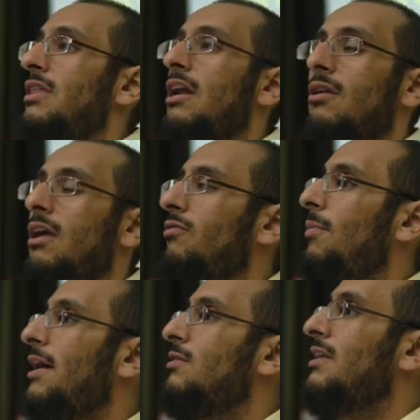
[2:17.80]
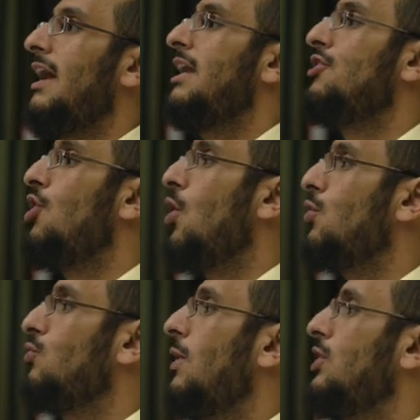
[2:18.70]
That Allah subhanahu wa ta'ala
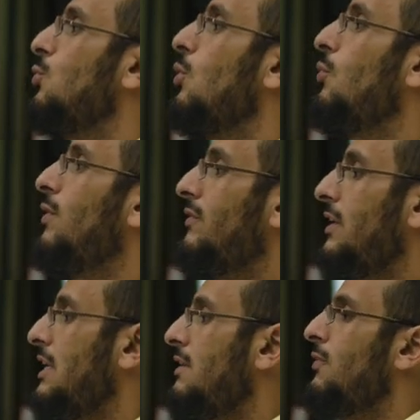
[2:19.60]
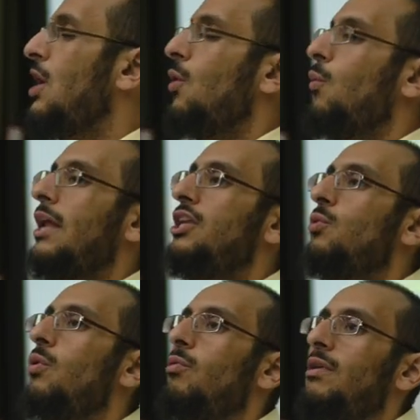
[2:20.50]
knows what you will receive, when
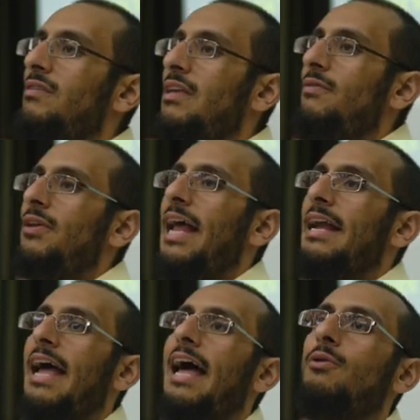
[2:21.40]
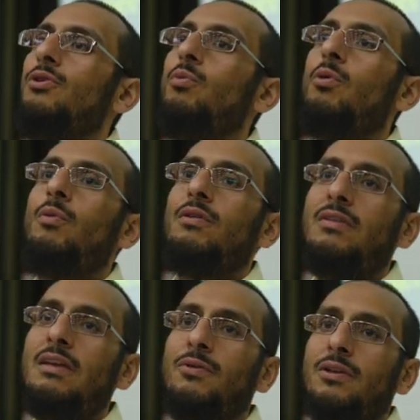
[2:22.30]
you will receive it, and how you will
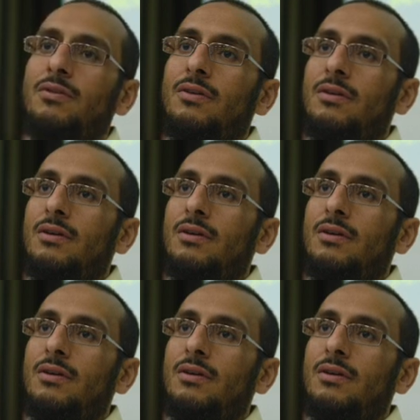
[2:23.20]
receive it.